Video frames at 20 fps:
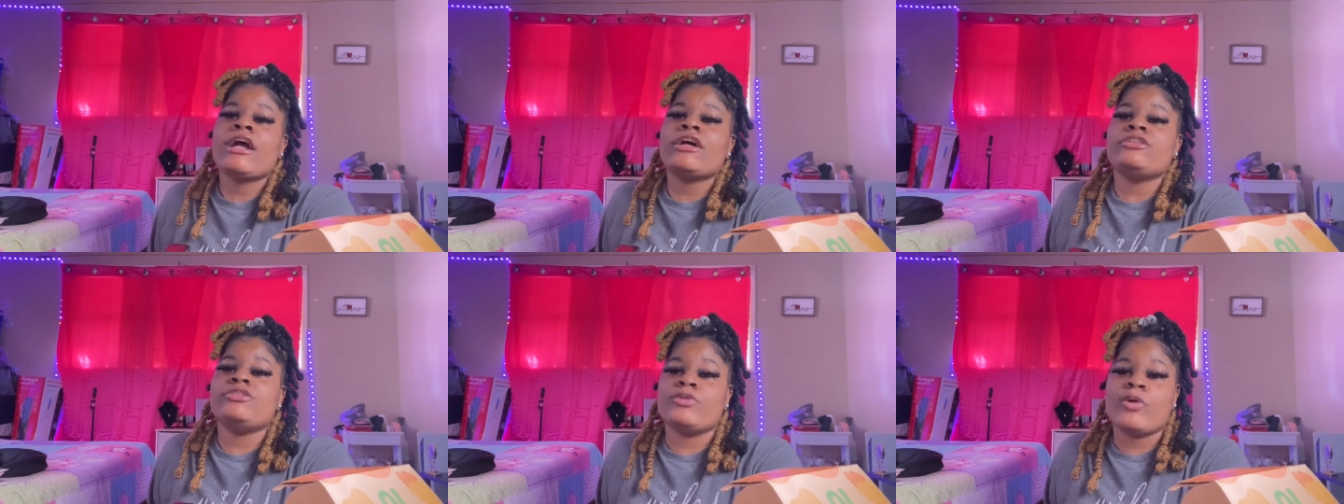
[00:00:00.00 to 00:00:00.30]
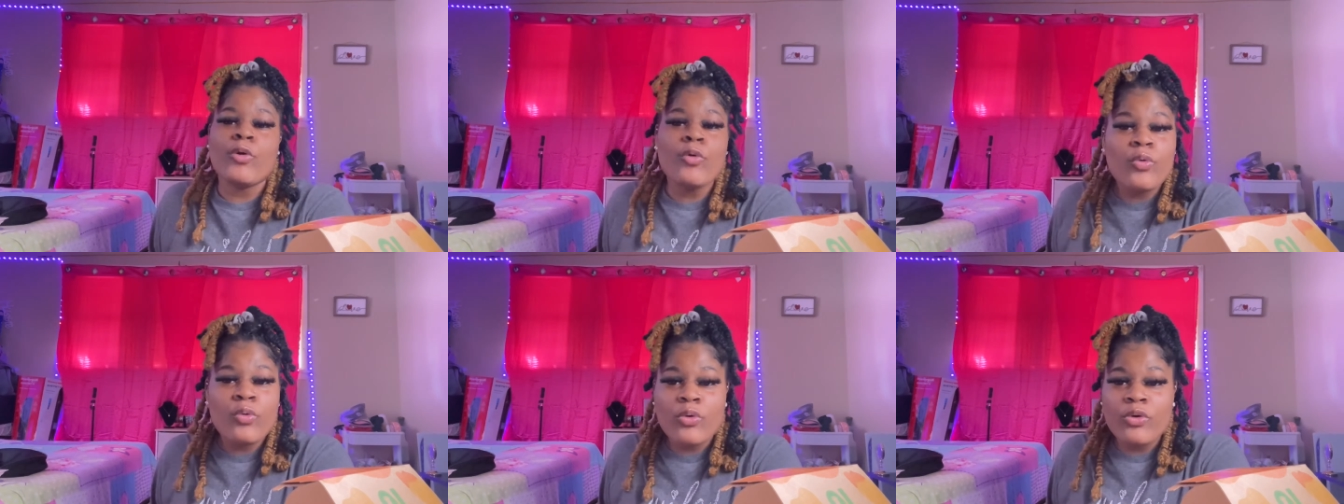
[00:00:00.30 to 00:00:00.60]

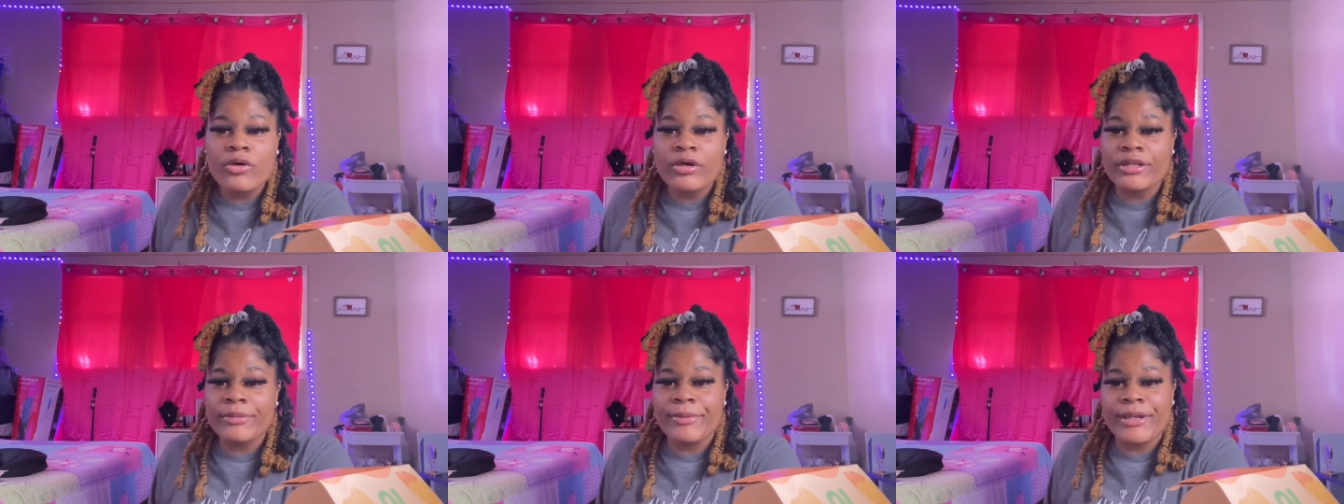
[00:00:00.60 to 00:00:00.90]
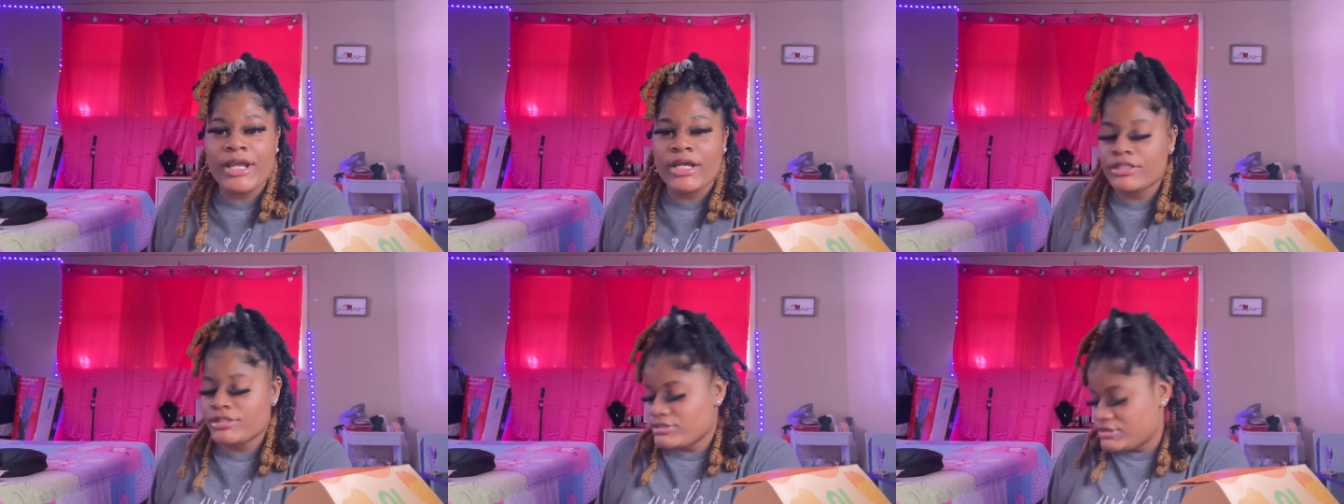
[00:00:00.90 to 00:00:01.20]
no quarter
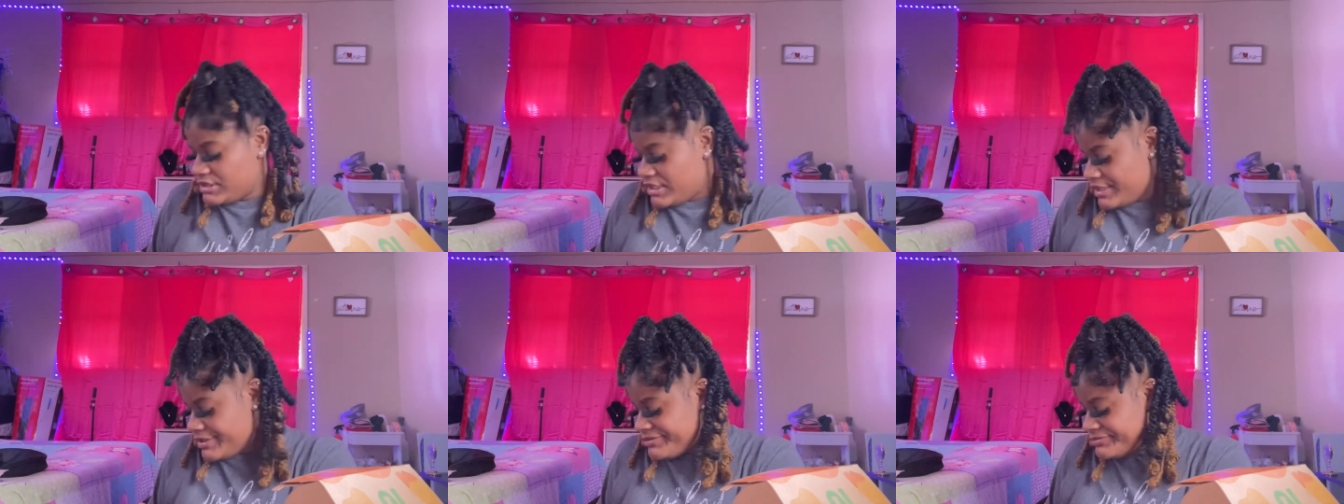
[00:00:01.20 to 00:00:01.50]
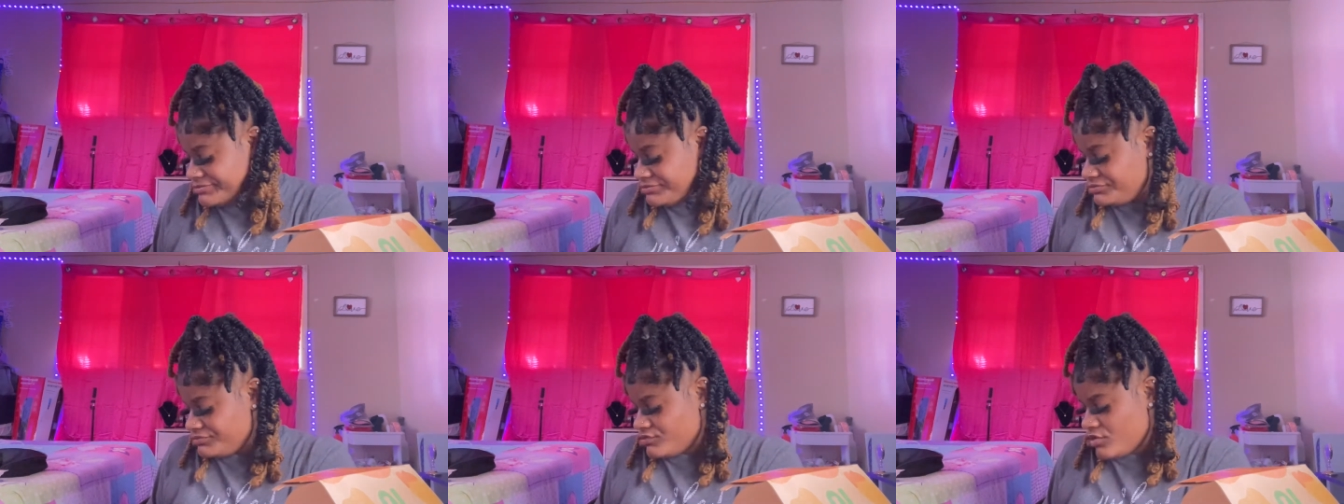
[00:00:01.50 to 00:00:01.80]
pound,
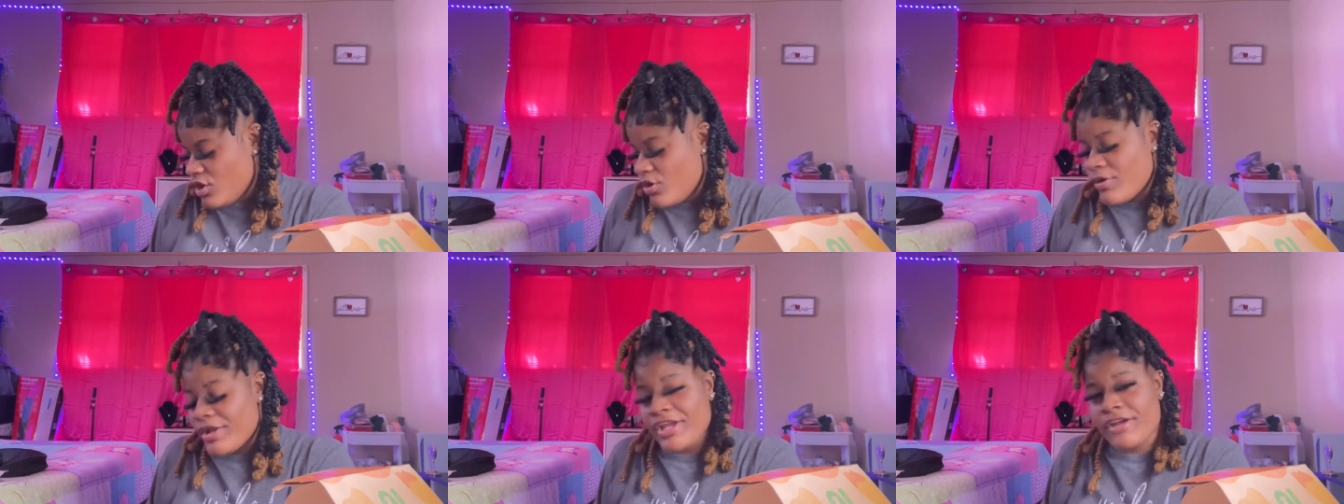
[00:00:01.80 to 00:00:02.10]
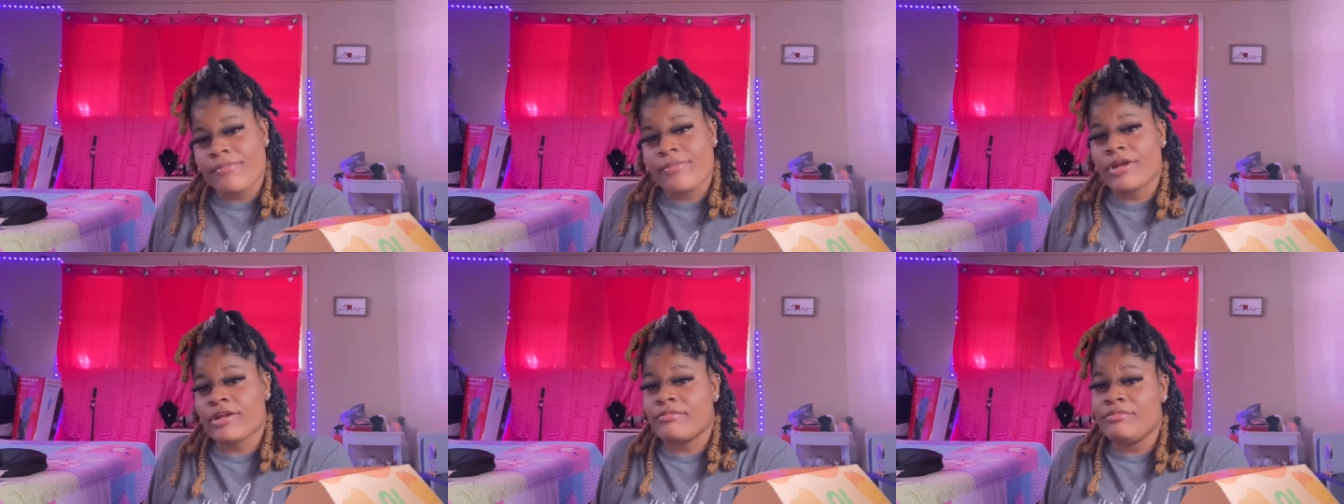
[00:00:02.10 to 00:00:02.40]
none, no
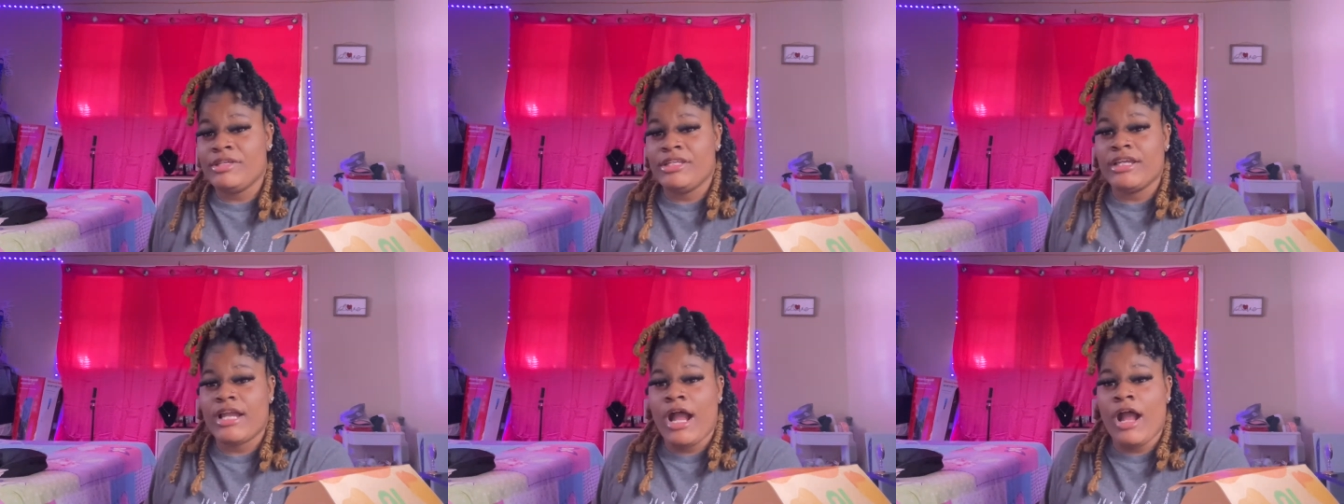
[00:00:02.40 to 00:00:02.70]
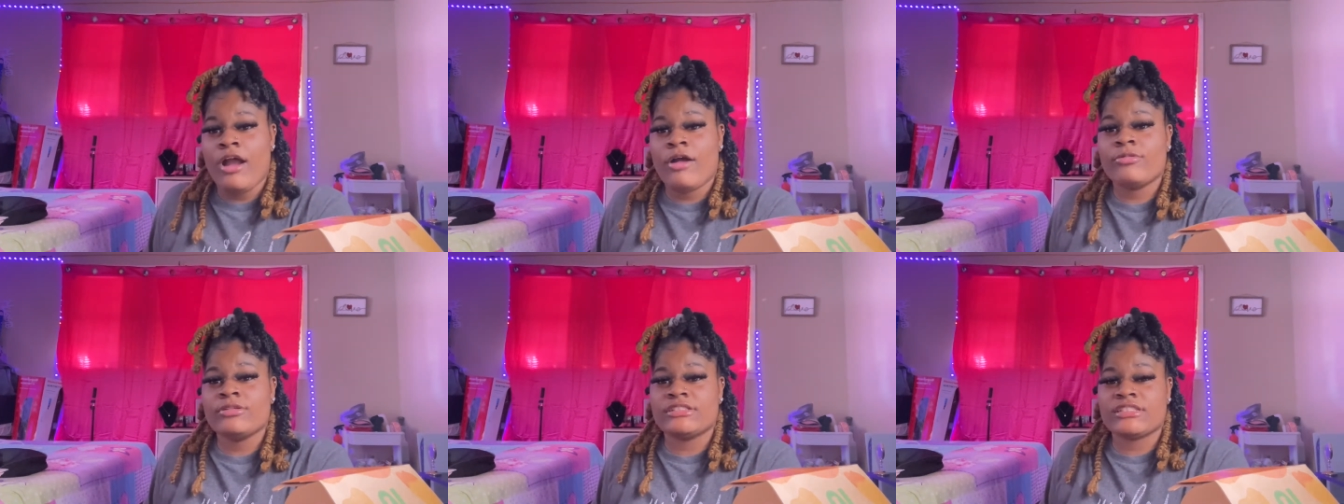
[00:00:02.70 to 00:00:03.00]
hamburger meat.
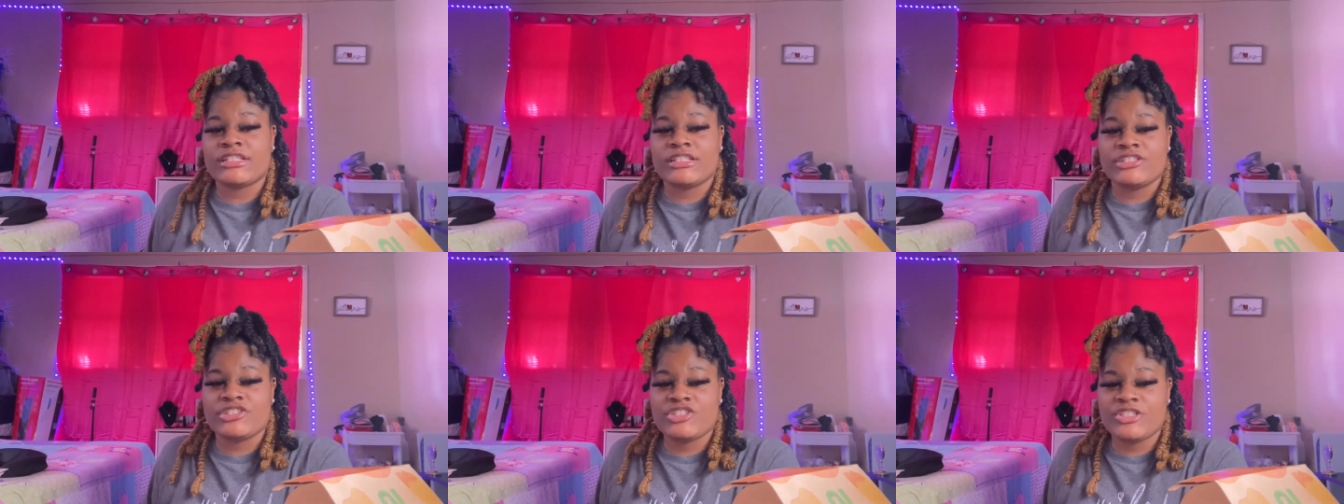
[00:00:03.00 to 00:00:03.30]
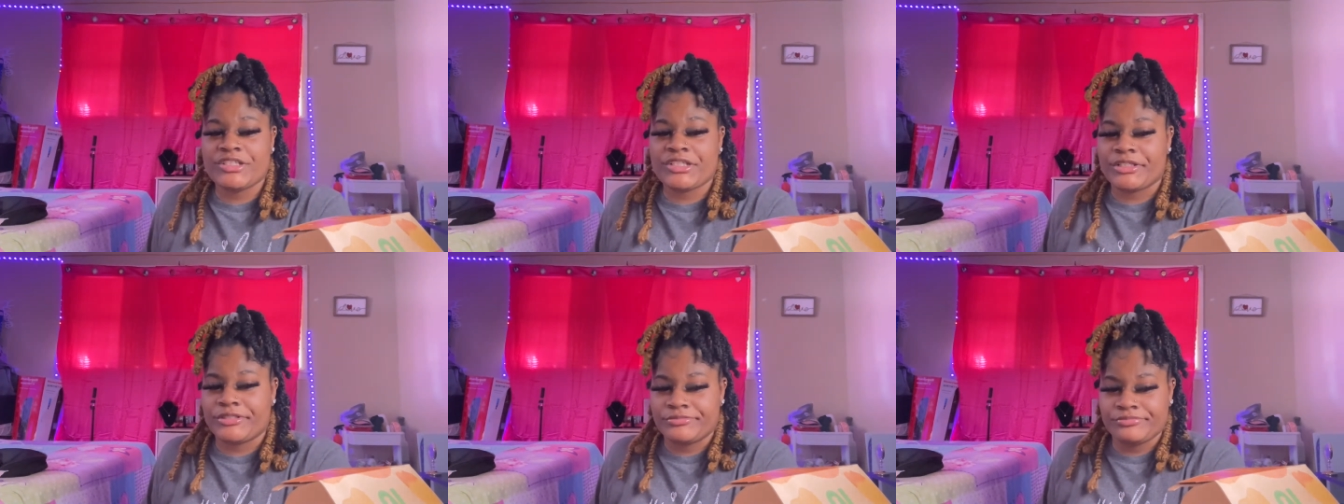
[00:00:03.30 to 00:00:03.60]
I always get
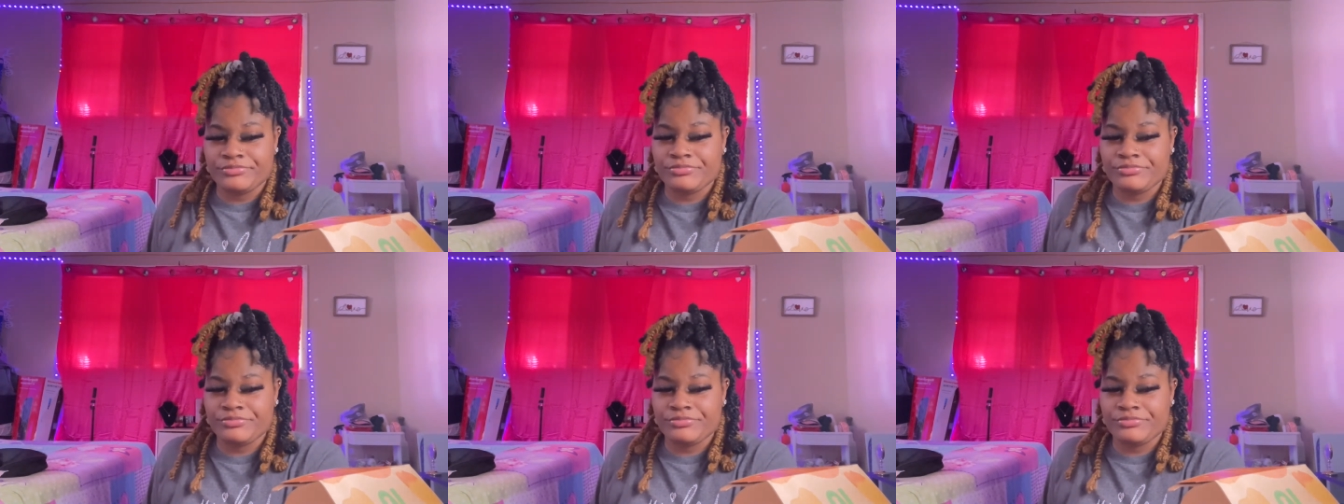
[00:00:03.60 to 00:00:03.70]
chicken.